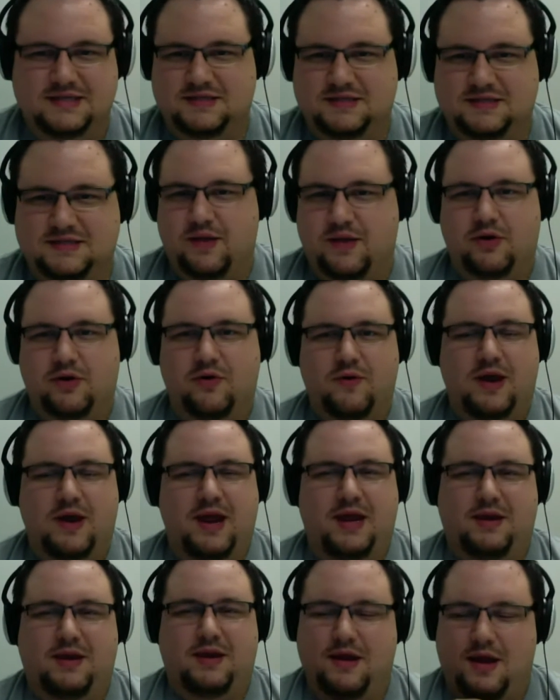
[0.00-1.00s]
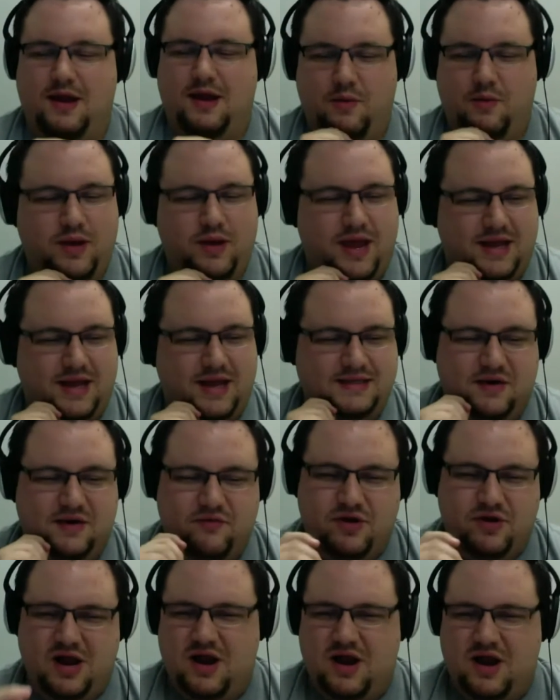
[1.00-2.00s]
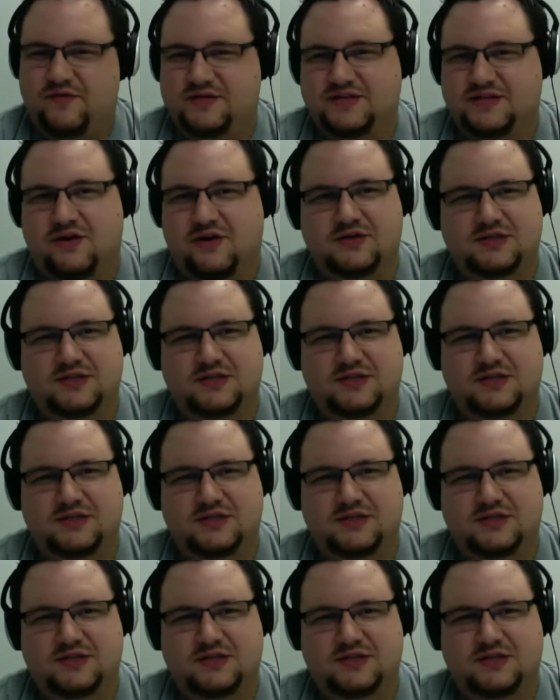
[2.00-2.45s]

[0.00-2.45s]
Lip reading: They were great. We had several conference calls.